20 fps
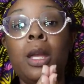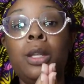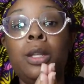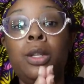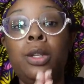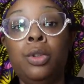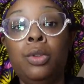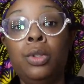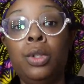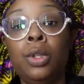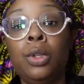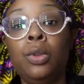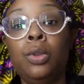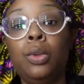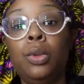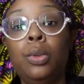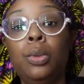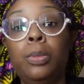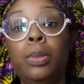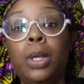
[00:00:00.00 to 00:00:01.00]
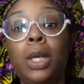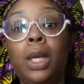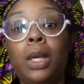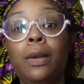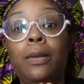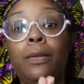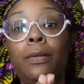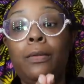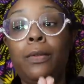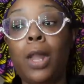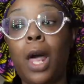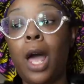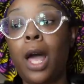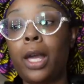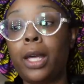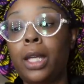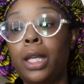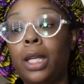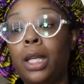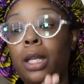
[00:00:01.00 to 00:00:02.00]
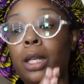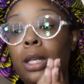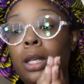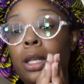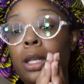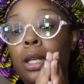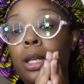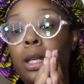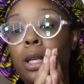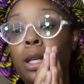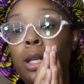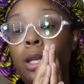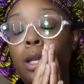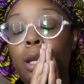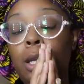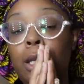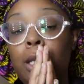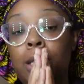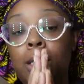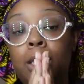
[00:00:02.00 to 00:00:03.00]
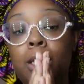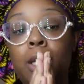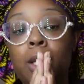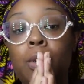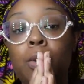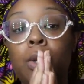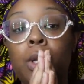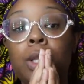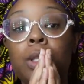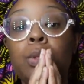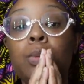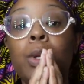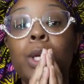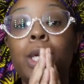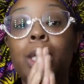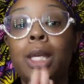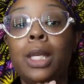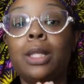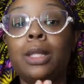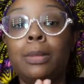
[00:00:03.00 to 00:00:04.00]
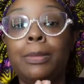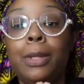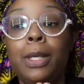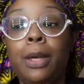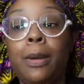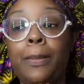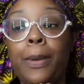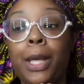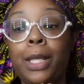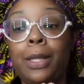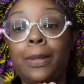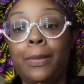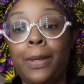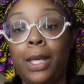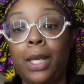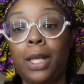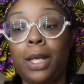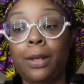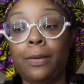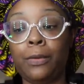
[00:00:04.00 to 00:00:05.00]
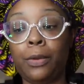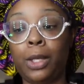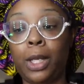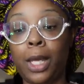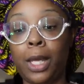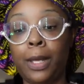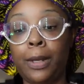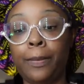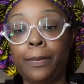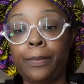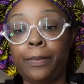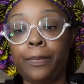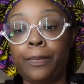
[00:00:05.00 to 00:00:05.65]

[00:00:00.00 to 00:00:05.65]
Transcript: YouTube, vlogging, and etc. is what gets me up out the bed every day.